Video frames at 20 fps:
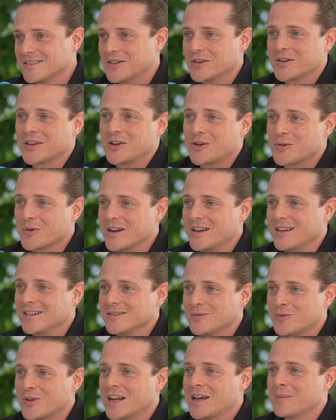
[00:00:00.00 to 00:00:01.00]
Okay, great.
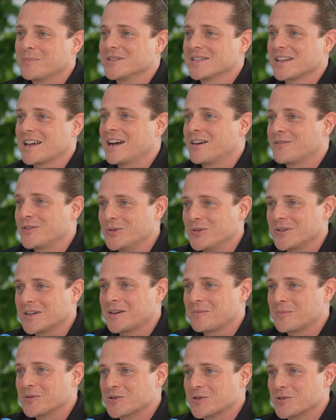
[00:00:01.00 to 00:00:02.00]
What happens after you
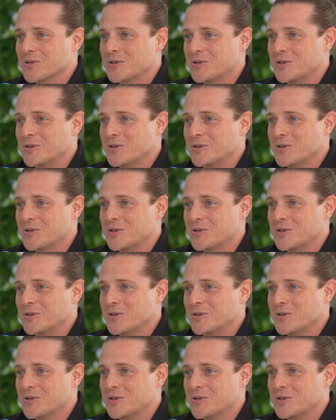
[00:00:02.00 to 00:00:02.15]
accomplish your